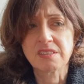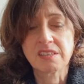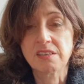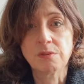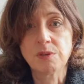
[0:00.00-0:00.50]

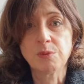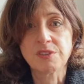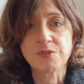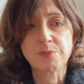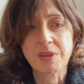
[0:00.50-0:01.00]
You know, we would have
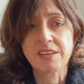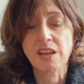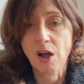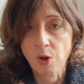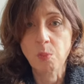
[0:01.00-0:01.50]
spent
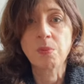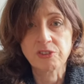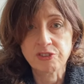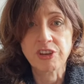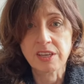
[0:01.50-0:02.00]
our whole
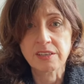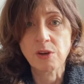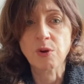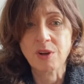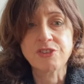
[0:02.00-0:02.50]
budget, no
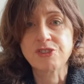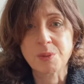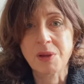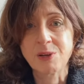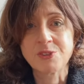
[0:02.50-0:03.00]
question
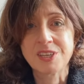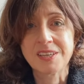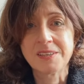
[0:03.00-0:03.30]
about it.